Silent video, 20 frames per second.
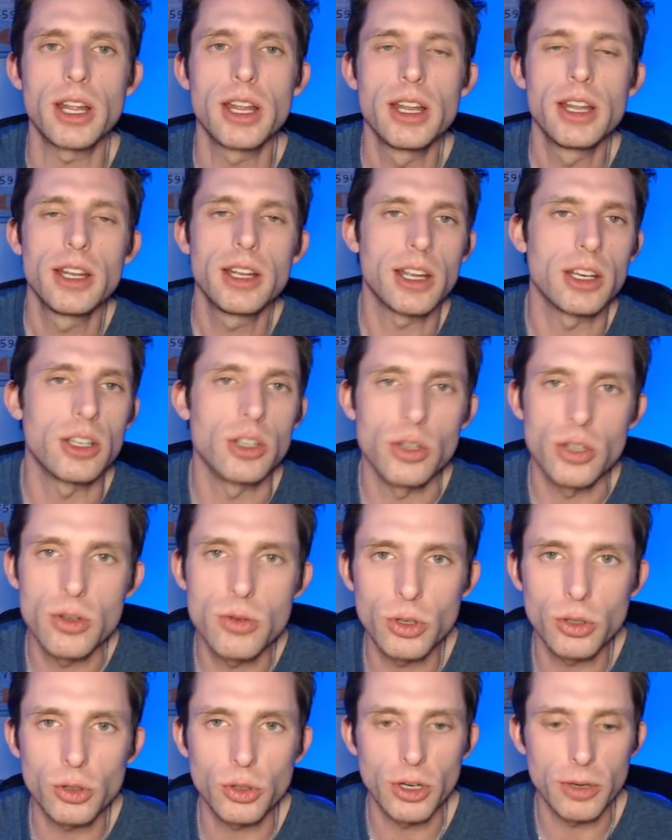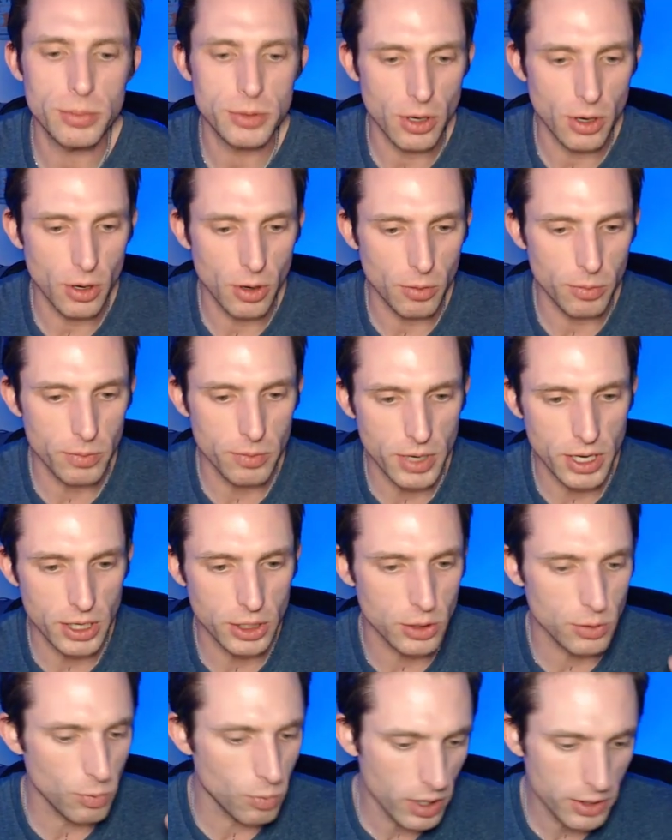and you're new to crypto and
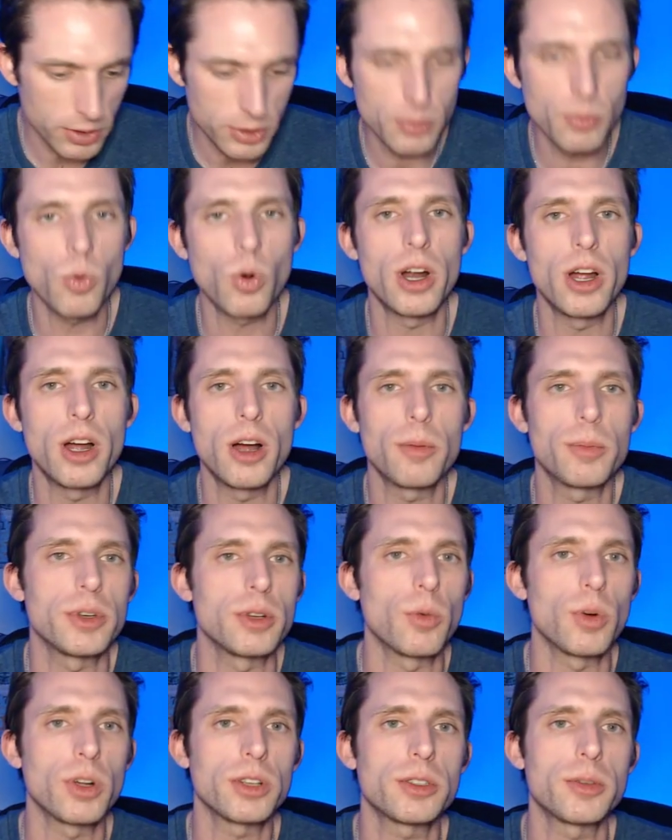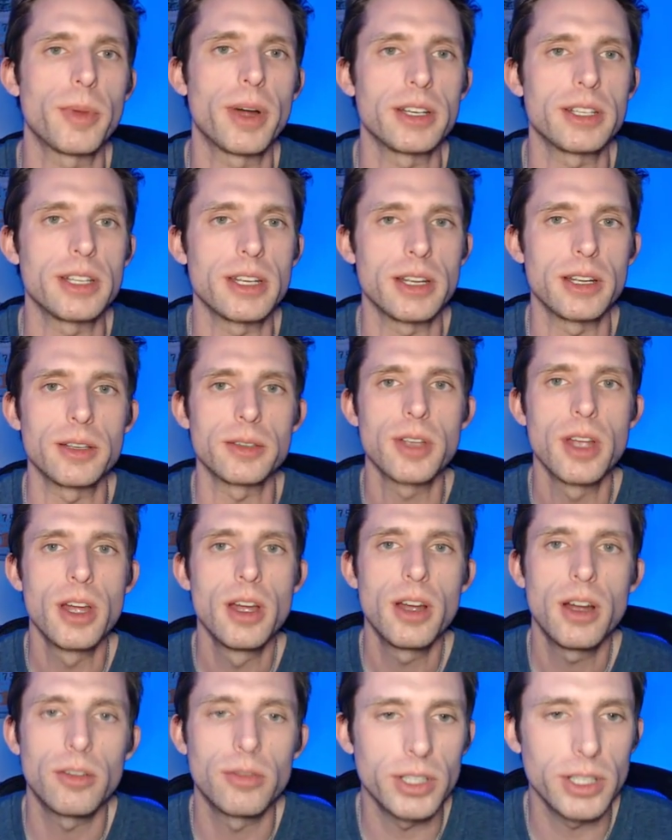you want some more help and you want some ideas,
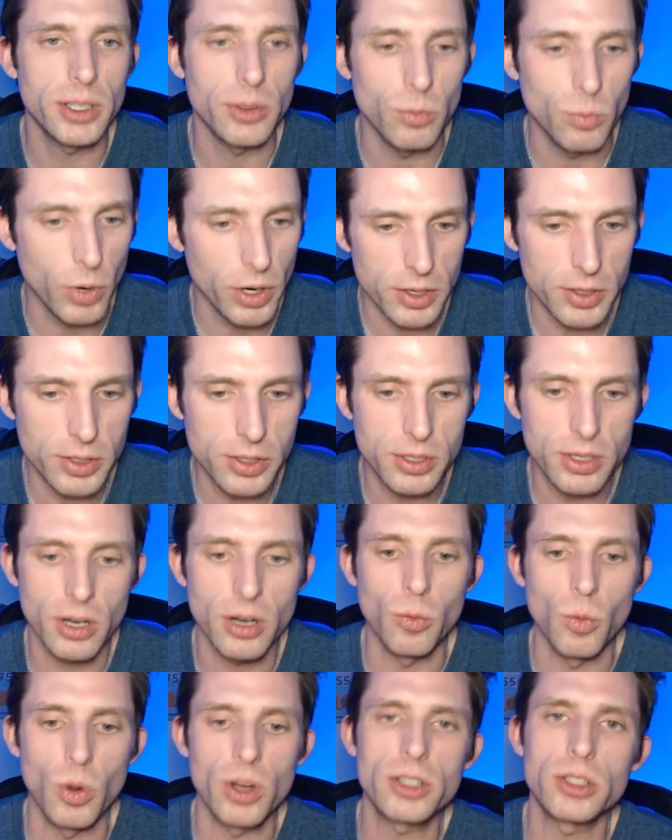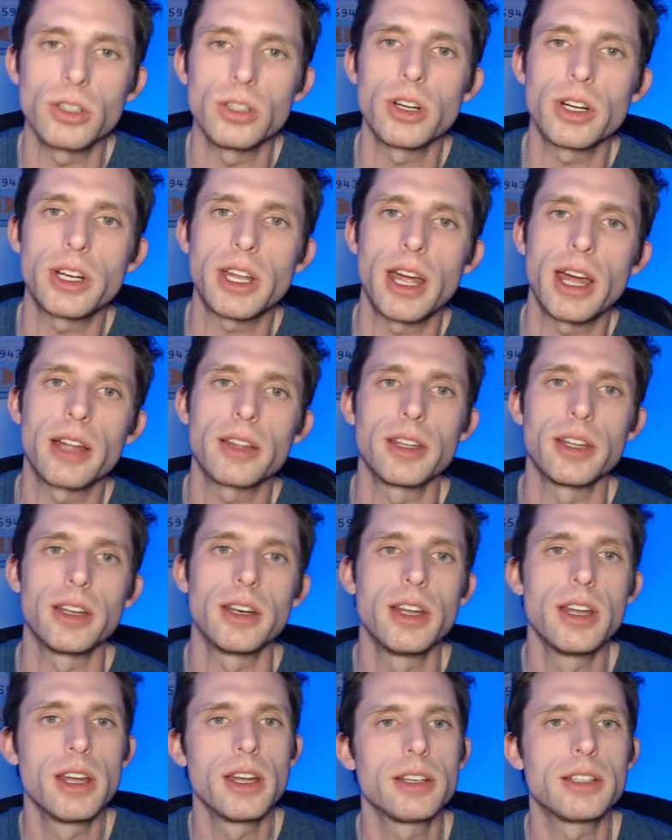really where to start, what to look at, then
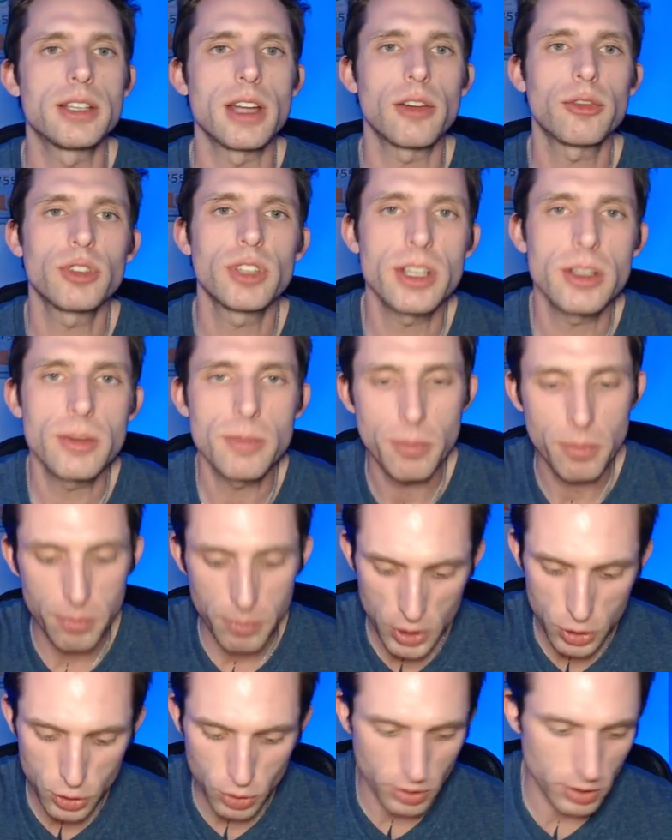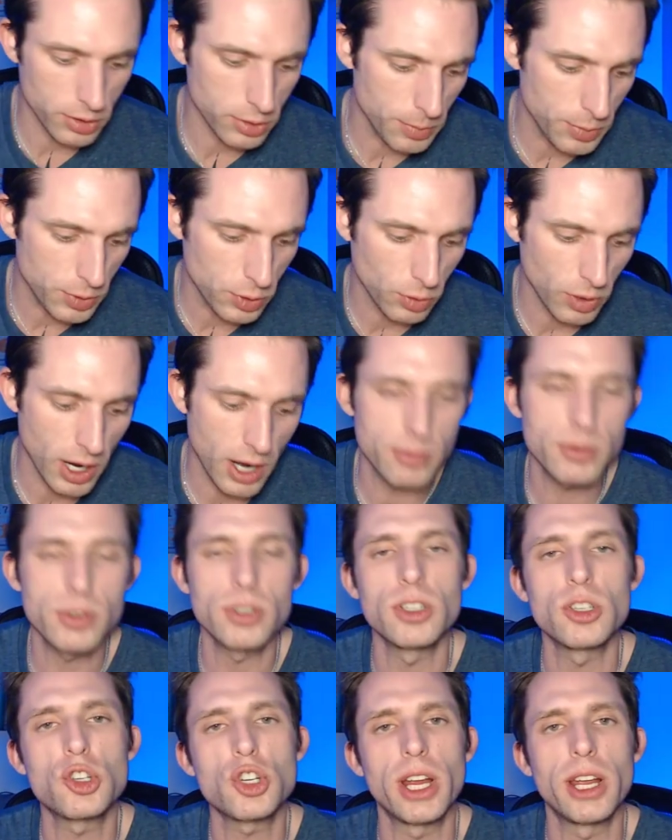definitely be sure to subscribe to the
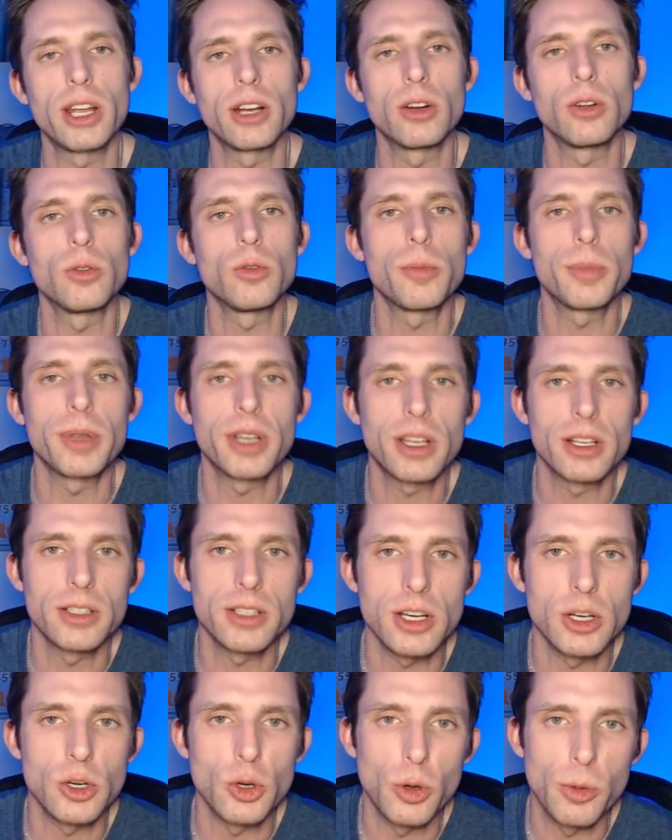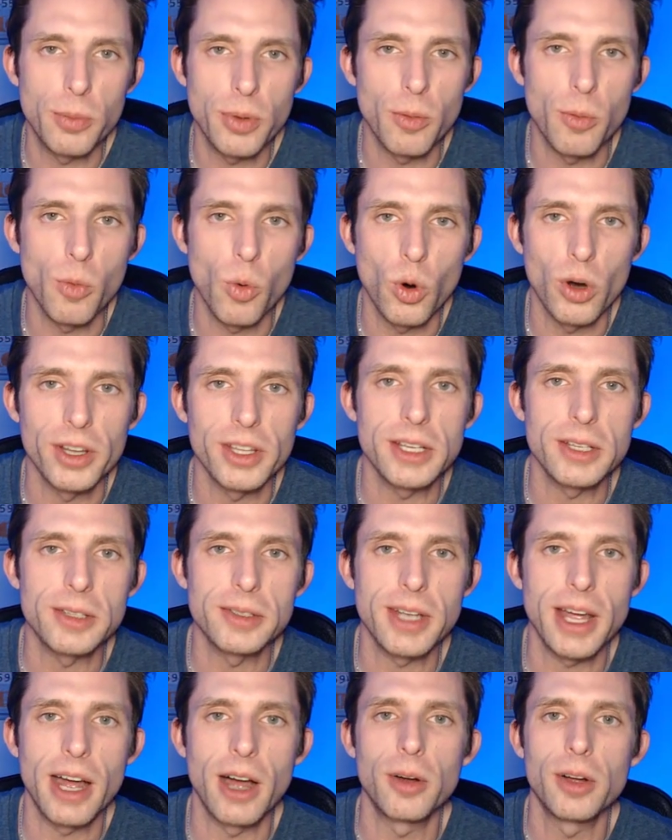channel. We'll be continuing to put more of these
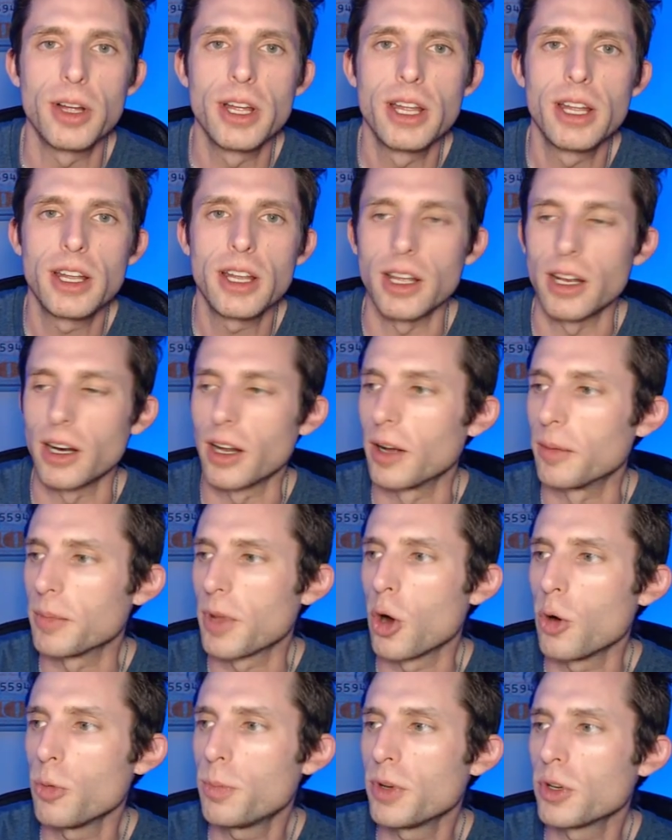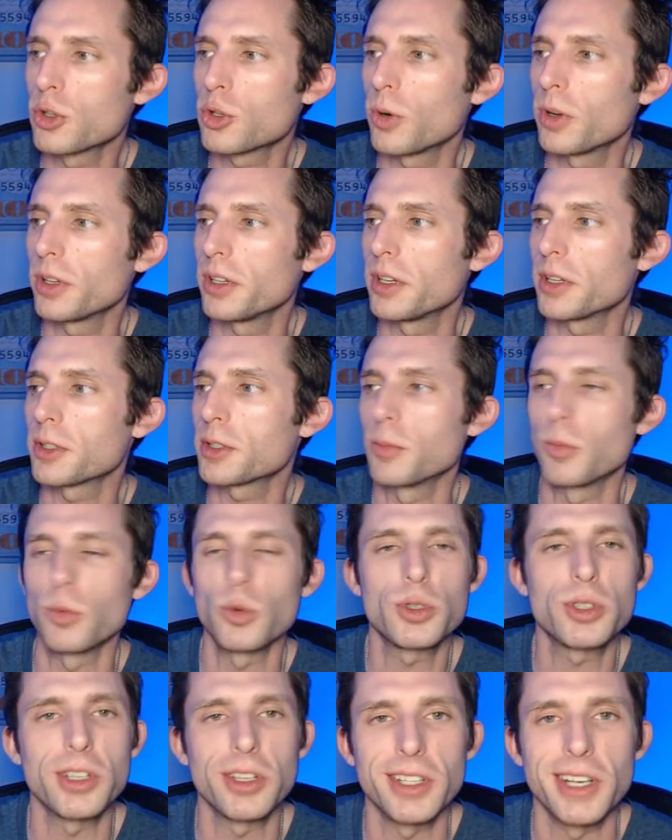out, and hope you enjoy this, and we'll
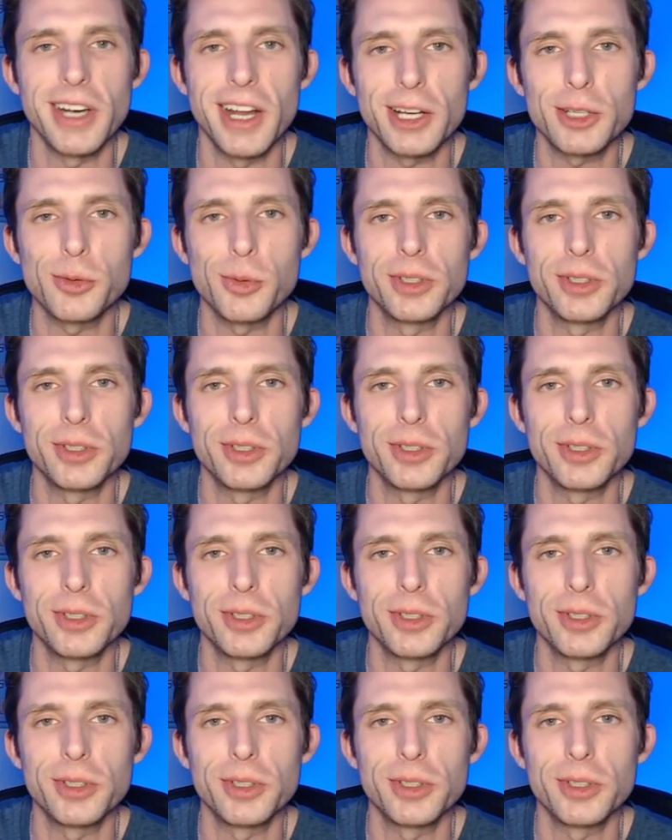see you in the next one.